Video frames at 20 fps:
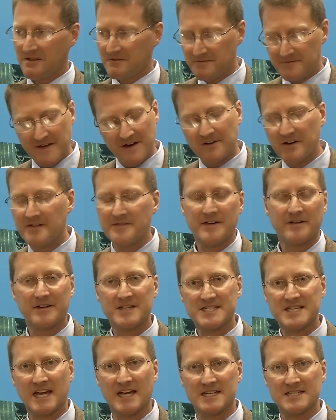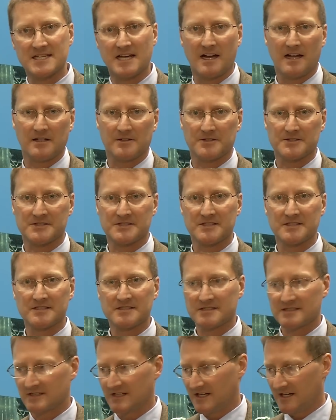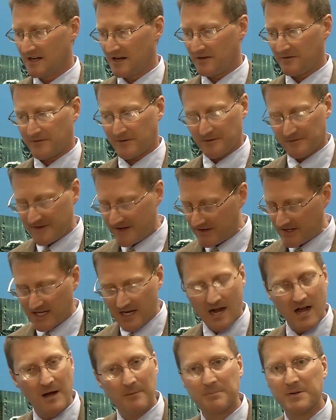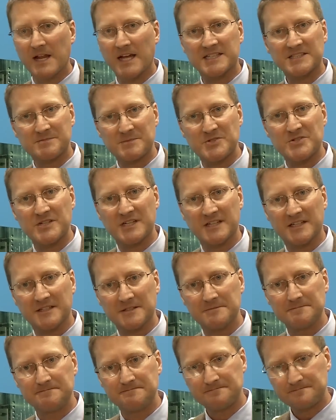Very, very tight tolerances for very complex machining.